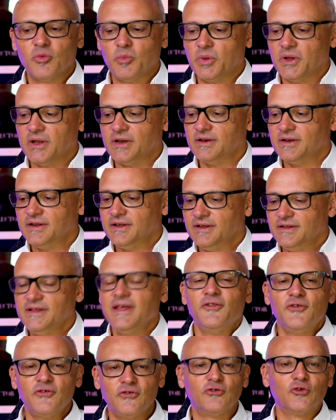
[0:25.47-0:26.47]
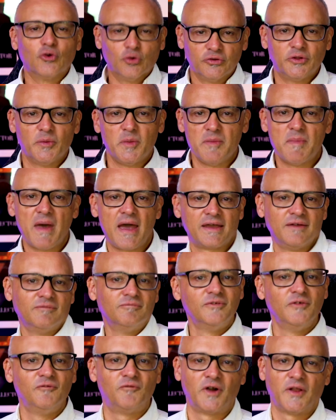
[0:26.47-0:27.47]
But yeah, this is cool to be back
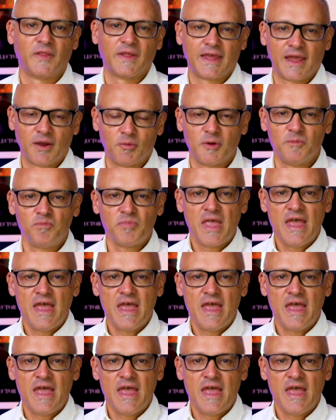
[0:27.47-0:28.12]
in front of the camera.